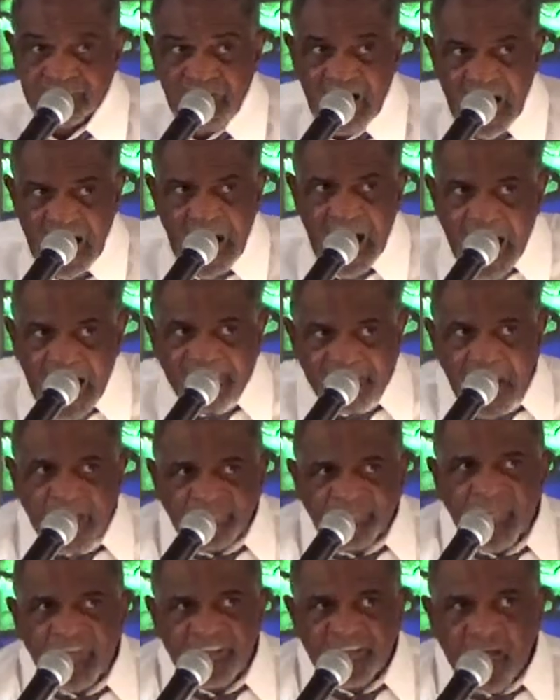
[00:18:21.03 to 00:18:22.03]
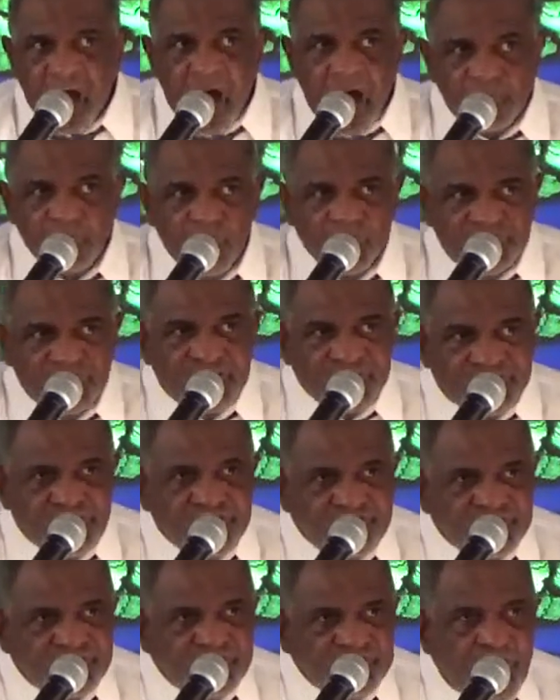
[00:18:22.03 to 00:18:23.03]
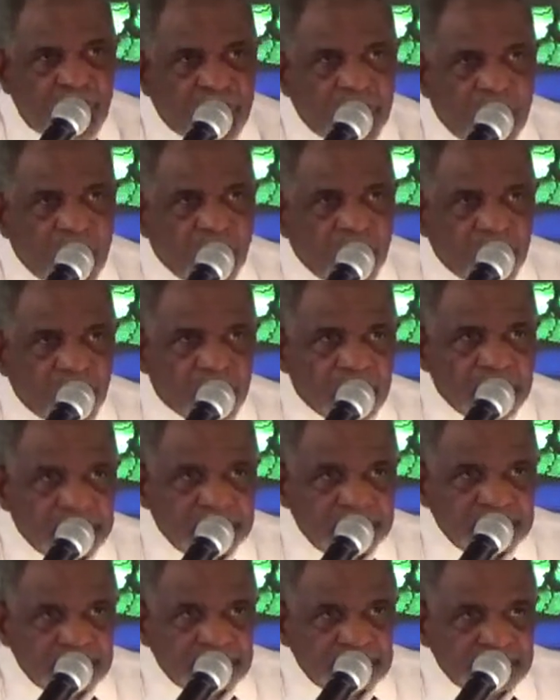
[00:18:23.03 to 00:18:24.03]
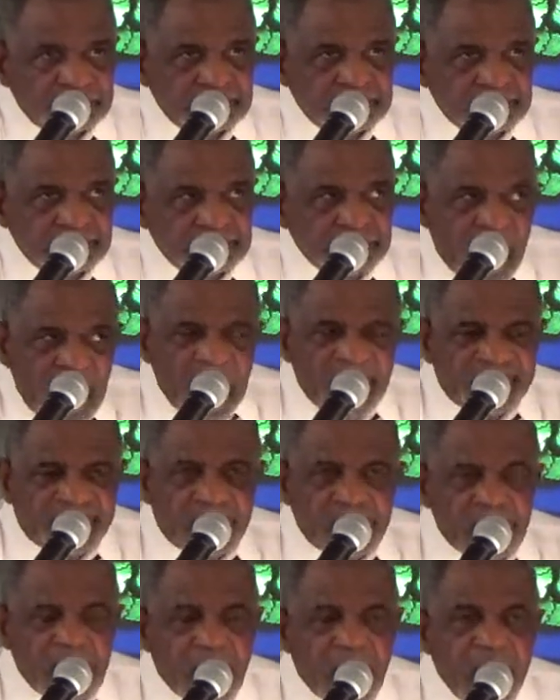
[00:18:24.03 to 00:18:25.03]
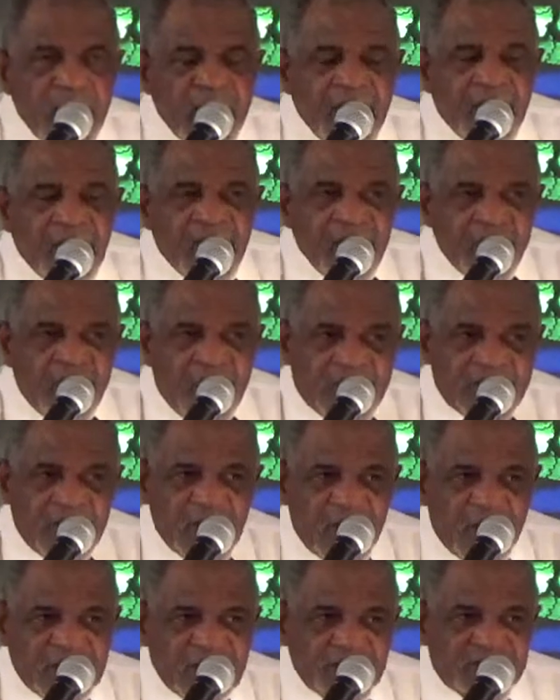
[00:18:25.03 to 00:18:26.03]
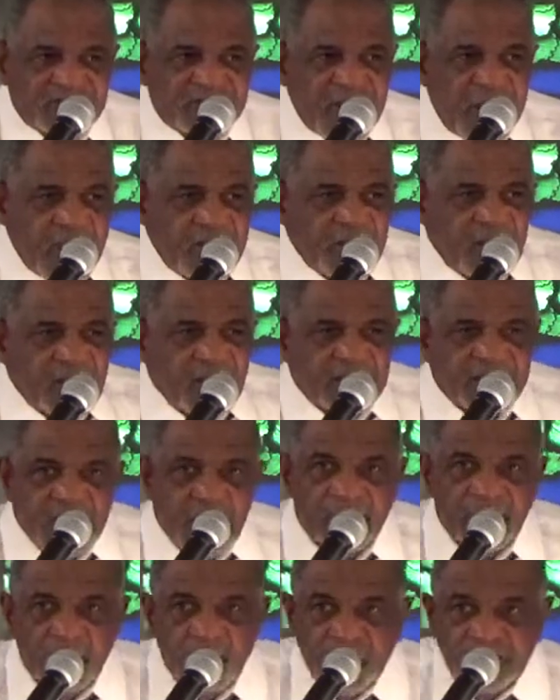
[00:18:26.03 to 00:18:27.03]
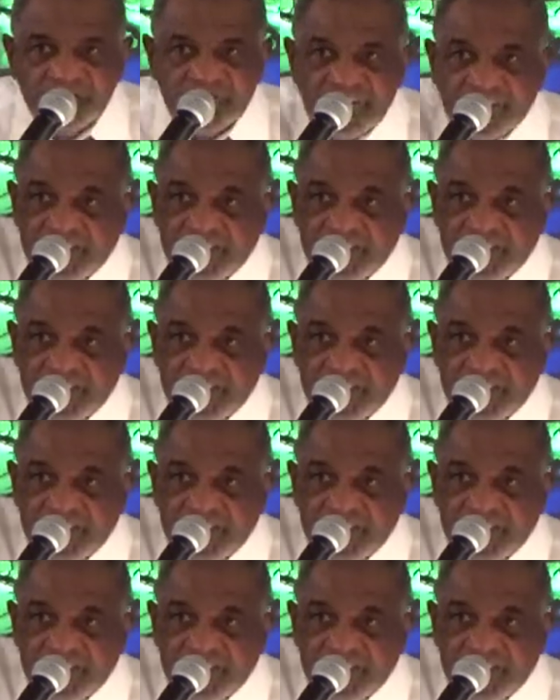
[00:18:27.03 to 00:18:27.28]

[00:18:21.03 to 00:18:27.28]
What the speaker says: I think God wants us to struggle. Listen, you got to understand that the devil was the